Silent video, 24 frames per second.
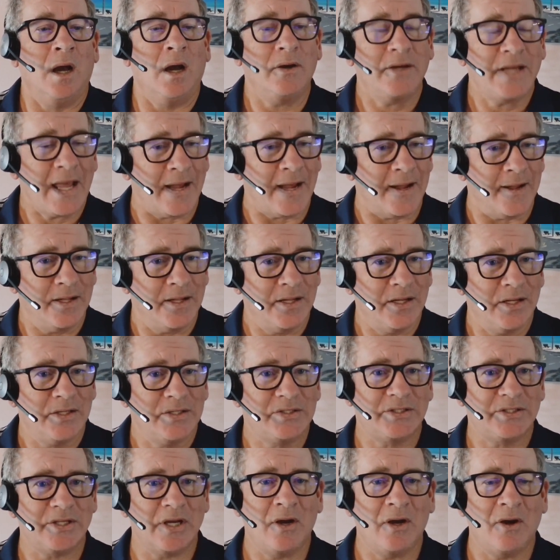Okay,
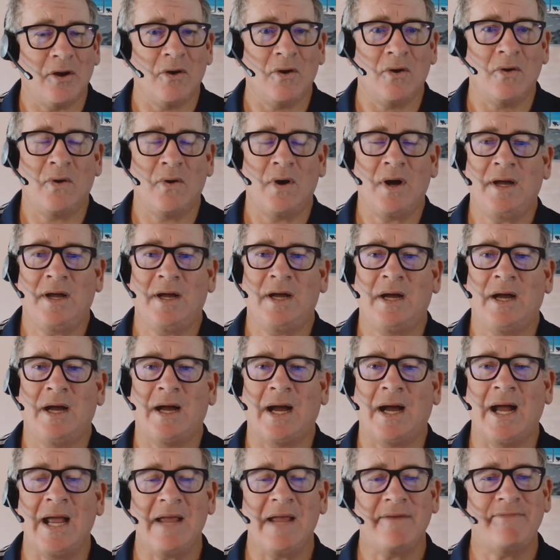so
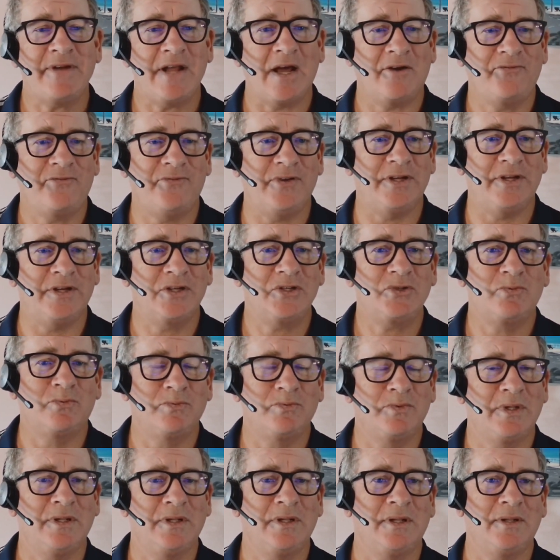I have now finished
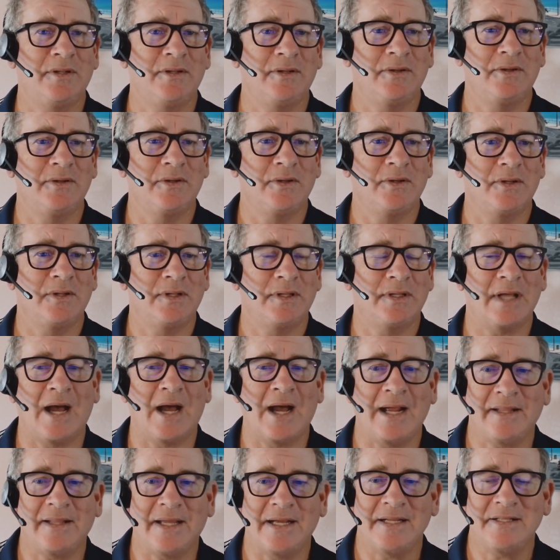the
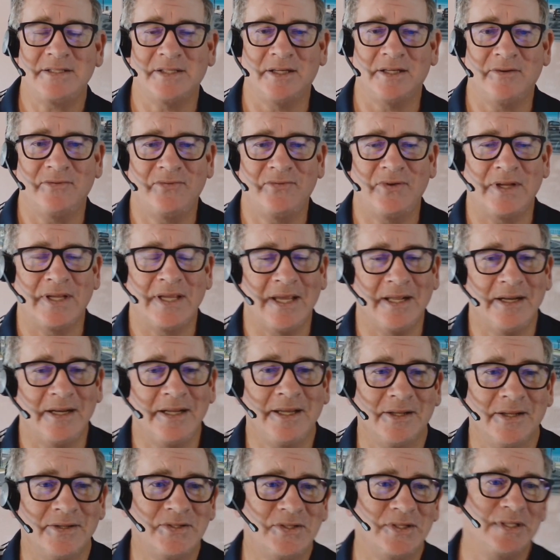highlights of
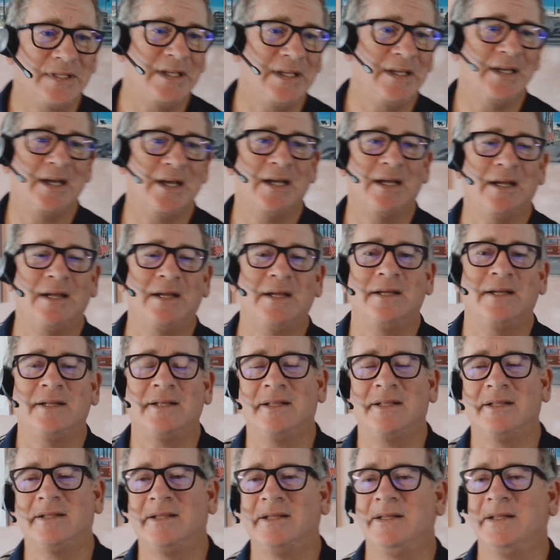hitting into
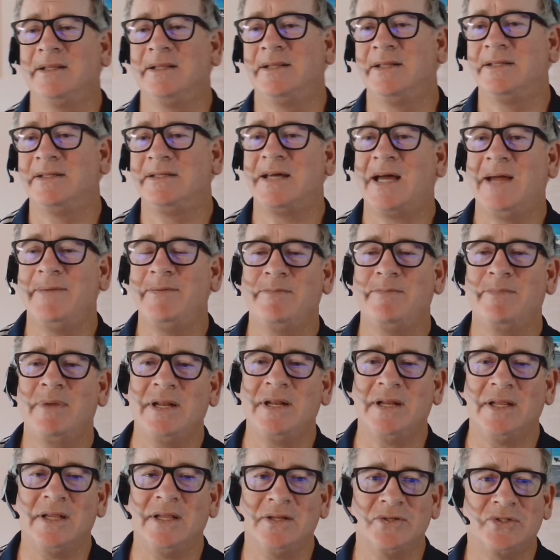the time and
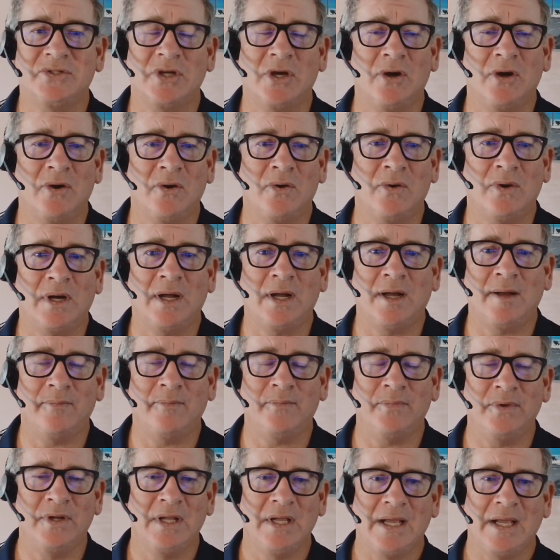money.
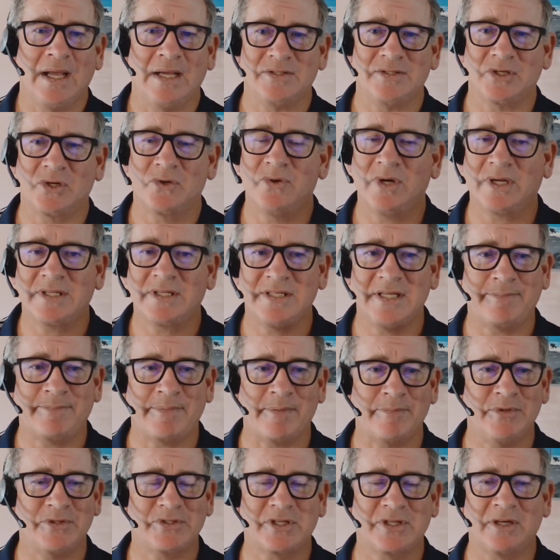So as a quick tip,
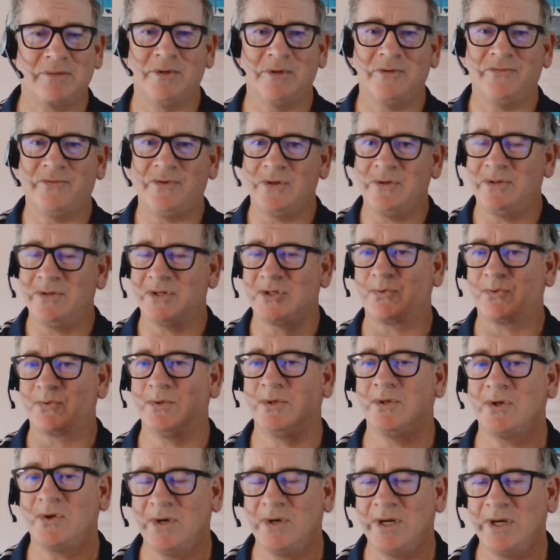I'm just going to review this
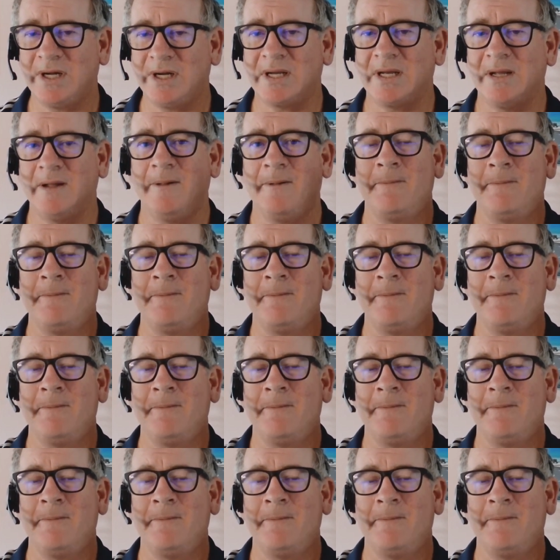real quick.